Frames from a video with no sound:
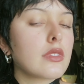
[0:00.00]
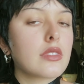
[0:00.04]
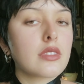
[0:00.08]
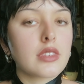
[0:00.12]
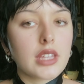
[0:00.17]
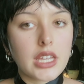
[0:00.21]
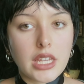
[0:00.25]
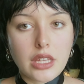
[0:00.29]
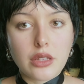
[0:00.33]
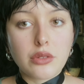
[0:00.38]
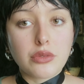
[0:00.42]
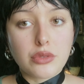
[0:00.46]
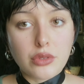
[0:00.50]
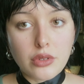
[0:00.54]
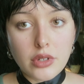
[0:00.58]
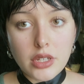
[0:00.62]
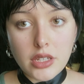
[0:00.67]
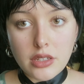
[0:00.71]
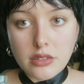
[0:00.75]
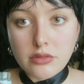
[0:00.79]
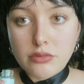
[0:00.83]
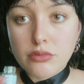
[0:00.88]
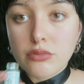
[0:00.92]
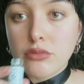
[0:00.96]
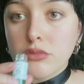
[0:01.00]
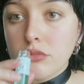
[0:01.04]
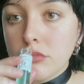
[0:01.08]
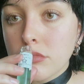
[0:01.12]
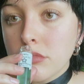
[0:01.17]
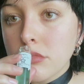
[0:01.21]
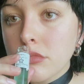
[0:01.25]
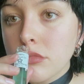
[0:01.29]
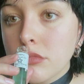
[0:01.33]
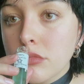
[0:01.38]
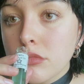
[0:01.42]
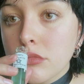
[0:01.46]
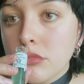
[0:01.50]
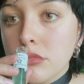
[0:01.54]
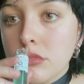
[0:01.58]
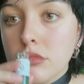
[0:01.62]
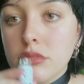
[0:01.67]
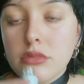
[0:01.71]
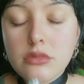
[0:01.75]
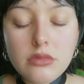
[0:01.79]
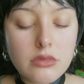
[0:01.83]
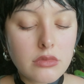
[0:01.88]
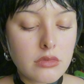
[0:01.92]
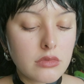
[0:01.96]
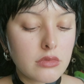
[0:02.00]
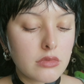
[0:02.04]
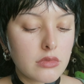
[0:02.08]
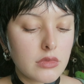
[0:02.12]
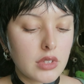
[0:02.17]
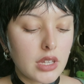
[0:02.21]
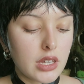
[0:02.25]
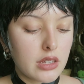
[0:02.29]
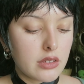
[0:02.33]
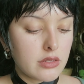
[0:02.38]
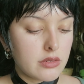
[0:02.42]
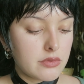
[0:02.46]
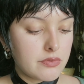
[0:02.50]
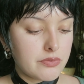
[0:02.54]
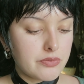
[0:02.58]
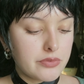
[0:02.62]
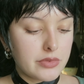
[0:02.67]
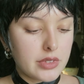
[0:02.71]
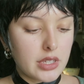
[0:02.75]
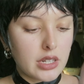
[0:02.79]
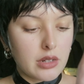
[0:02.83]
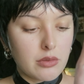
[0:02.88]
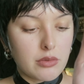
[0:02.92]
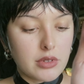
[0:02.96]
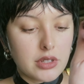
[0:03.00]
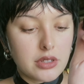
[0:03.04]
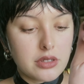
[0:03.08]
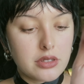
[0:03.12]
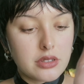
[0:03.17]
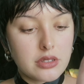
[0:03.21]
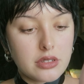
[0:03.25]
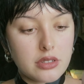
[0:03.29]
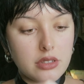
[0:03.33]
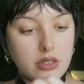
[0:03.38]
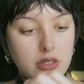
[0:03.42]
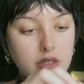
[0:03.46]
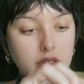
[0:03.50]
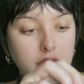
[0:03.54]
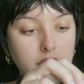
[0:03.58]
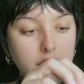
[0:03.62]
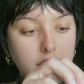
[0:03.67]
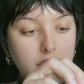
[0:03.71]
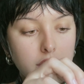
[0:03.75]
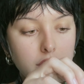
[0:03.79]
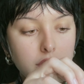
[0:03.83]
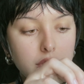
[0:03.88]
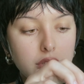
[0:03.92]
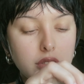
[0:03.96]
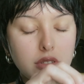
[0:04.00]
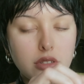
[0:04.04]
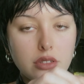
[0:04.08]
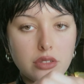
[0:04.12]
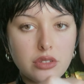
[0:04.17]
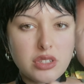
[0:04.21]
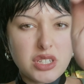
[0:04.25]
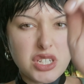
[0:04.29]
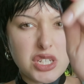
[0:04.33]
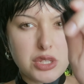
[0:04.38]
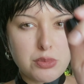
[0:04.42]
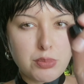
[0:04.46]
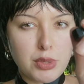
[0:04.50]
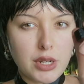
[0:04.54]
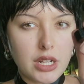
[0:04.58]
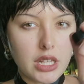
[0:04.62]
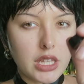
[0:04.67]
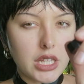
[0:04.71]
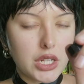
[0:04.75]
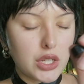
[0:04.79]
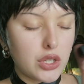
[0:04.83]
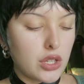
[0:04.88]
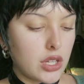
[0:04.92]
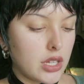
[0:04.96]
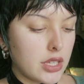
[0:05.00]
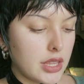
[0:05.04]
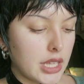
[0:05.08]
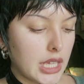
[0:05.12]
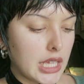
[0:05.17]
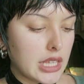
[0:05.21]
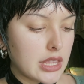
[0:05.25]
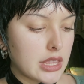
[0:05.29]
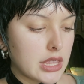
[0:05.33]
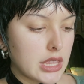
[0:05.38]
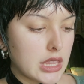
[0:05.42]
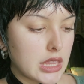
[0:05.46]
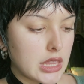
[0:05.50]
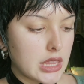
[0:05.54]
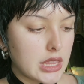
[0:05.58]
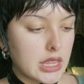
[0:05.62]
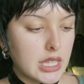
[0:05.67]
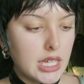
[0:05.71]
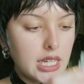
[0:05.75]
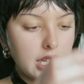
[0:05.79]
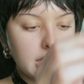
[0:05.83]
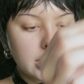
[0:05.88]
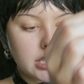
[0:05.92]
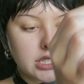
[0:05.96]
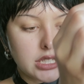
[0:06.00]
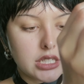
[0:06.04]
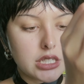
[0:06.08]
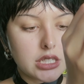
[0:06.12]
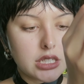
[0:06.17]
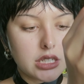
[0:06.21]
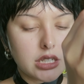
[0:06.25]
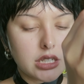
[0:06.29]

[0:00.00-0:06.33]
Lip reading: Thank you, Toya. Yeah. Anyway, I just put a little on like that.